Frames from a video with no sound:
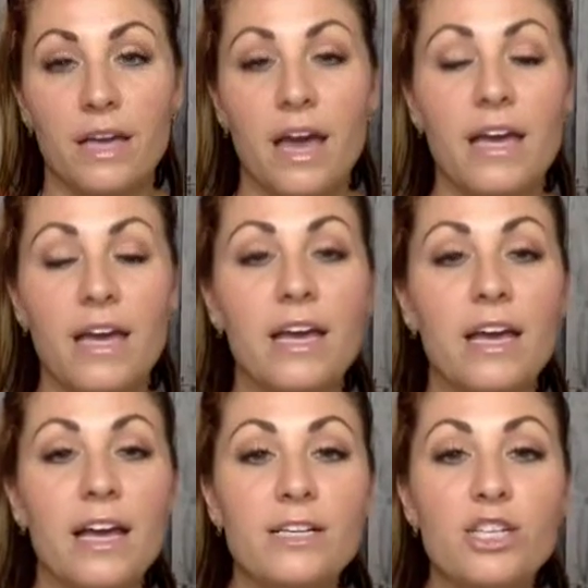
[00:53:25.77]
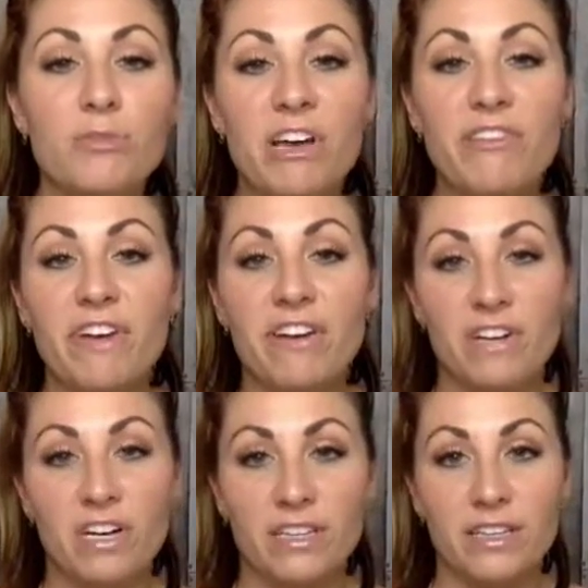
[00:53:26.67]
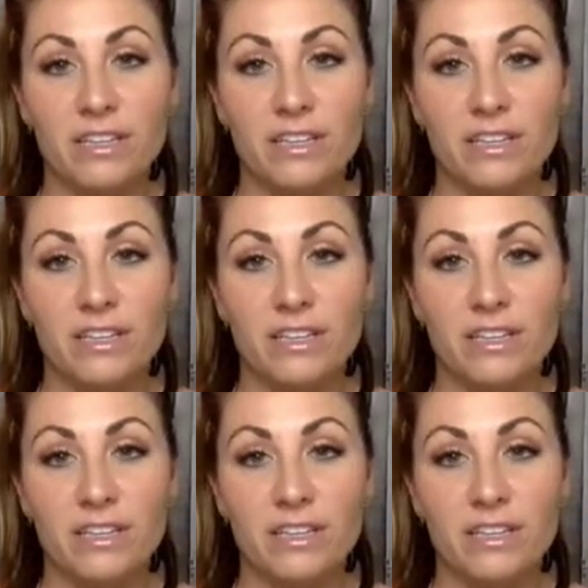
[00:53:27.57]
hey, do me a favor.